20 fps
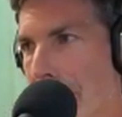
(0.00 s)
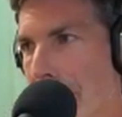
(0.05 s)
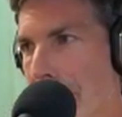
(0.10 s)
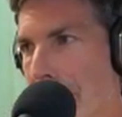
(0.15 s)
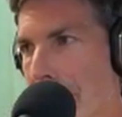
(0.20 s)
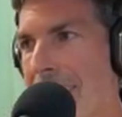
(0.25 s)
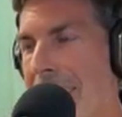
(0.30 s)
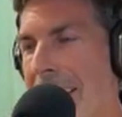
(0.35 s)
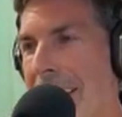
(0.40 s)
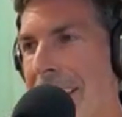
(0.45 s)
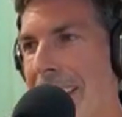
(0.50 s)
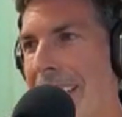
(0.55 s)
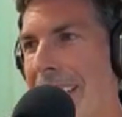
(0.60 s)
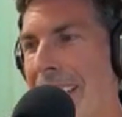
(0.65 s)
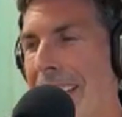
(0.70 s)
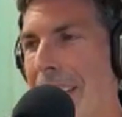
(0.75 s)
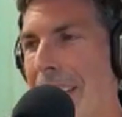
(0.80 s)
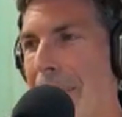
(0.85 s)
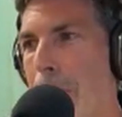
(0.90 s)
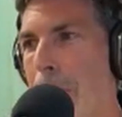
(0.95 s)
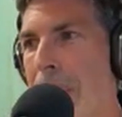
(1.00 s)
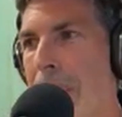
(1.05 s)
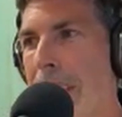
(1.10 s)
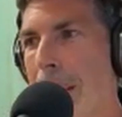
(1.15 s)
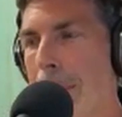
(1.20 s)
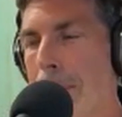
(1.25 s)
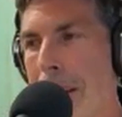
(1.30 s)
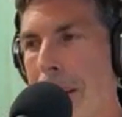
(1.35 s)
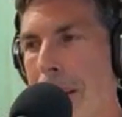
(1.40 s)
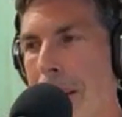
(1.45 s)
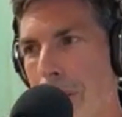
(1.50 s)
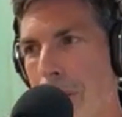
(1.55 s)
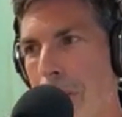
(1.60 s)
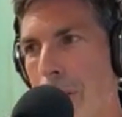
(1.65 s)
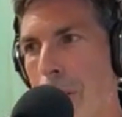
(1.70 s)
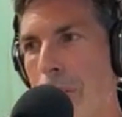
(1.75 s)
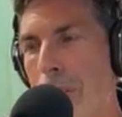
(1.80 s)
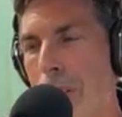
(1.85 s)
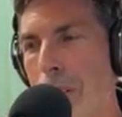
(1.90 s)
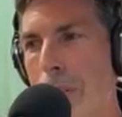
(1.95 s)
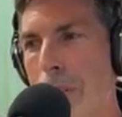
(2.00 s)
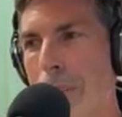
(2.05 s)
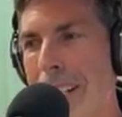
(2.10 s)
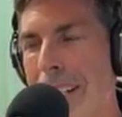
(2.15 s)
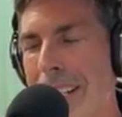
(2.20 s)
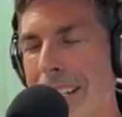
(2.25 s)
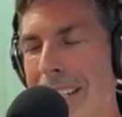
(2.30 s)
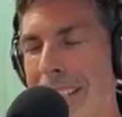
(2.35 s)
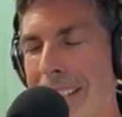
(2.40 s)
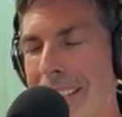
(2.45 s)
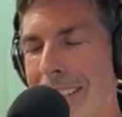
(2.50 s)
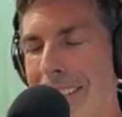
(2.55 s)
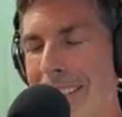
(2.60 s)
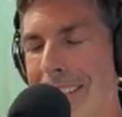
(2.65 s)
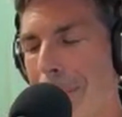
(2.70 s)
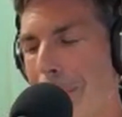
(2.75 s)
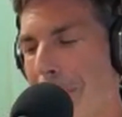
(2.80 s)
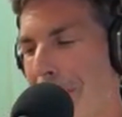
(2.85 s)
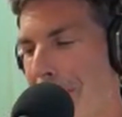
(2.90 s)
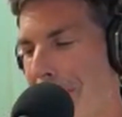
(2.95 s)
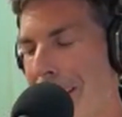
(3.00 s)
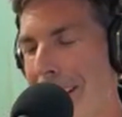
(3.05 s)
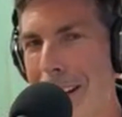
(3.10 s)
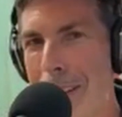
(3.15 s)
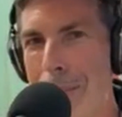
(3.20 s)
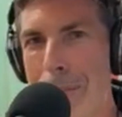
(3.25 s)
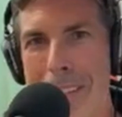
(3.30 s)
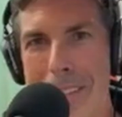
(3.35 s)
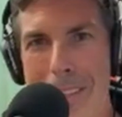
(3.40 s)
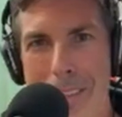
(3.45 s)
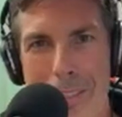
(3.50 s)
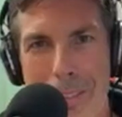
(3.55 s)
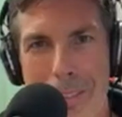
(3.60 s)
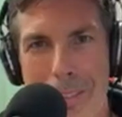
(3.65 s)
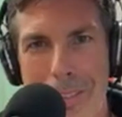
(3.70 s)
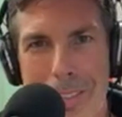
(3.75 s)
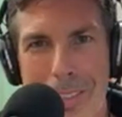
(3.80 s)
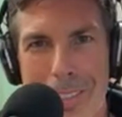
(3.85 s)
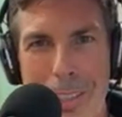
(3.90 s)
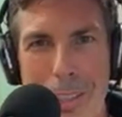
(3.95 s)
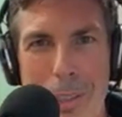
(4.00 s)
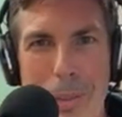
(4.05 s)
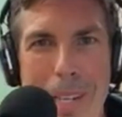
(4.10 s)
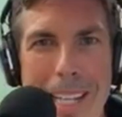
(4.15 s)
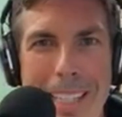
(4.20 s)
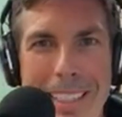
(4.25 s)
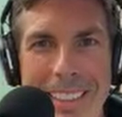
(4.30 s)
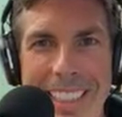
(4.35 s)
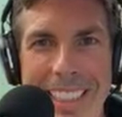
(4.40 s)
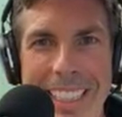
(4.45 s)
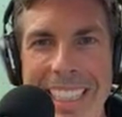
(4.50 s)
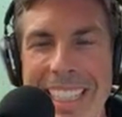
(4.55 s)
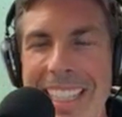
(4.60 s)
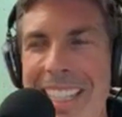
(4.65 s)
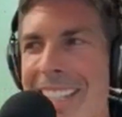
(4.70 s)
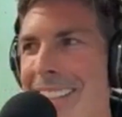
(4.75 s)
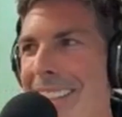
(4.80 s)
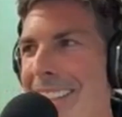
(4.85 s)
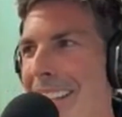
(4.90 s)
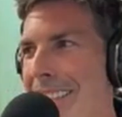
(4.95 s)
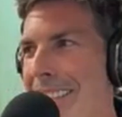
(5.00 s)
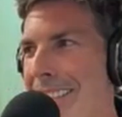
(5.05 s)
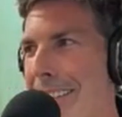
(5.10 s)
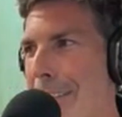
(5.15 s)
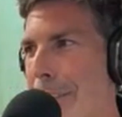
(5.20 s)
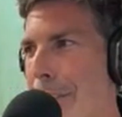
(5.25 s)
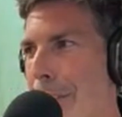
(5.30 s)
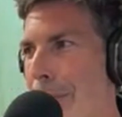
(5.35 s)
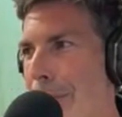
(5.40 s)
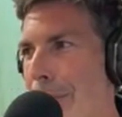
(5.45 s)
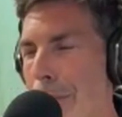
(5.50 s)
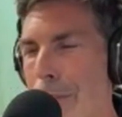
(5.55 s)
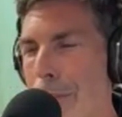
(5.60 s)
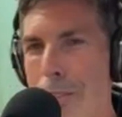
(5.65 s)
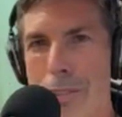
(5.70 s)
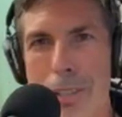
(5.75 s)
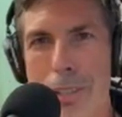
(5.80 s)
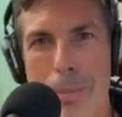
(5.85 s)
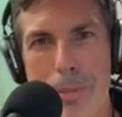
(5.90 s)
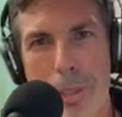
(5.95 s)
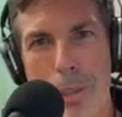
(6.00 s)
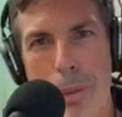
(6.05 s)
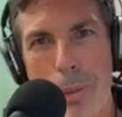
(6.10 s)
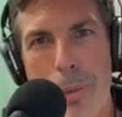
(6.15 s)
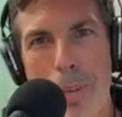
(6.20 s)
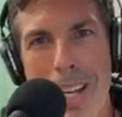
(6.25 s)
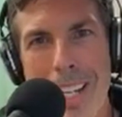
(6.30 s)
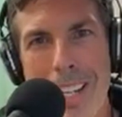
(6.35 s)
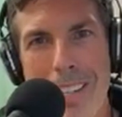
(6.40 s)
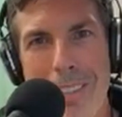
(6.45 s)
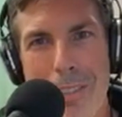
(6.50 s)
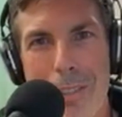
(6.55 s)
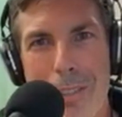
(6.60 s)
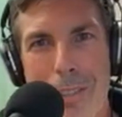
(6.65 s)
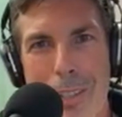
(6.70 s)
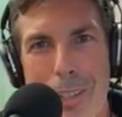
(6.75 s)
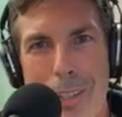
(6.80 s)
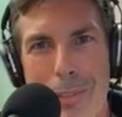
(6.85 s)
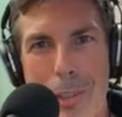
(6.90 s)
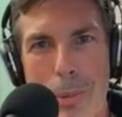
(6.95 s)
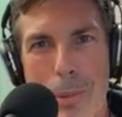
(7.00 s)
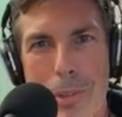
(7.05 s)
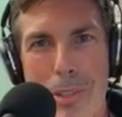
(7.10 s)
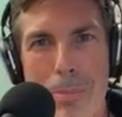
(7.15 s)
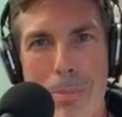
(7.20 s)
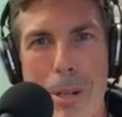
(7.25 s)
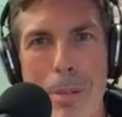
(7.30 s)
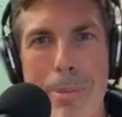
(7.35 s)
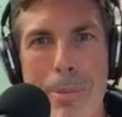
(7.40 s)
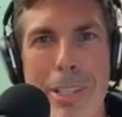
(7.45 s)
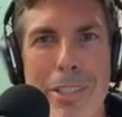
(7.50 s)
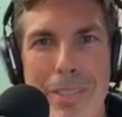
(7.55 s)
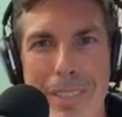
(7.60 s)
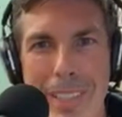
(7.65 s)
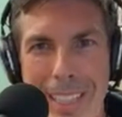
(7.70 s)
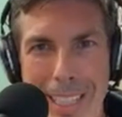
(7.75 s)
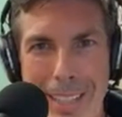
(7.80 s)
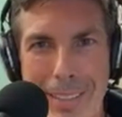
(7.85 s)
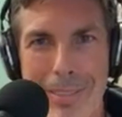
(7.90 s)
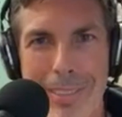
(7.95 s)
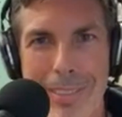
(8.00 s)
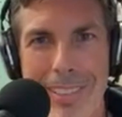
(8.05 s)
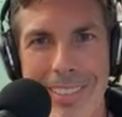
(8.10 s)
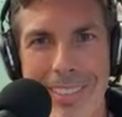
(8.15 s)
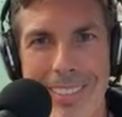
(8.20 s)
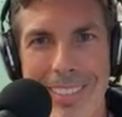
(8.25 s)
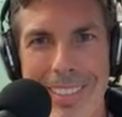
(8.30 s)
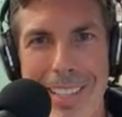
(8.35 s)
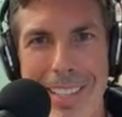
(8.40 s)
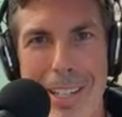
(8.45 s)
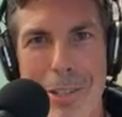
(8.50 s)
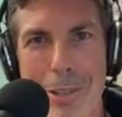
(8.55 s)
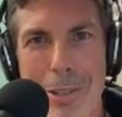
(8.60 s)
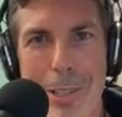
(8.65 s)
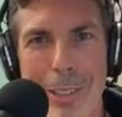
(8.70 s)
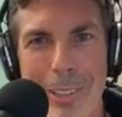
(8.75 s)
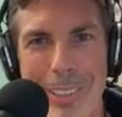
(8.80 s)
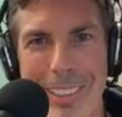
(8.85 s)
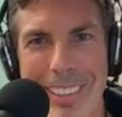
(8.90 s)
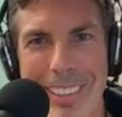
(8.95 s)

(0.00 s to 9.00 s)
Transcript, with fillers: And if you think about your own career, and, and tell me if I, I, read this correctly, that uh, your first trip to Hawaii as a surfer was a bar mitzvah gift. Is that true?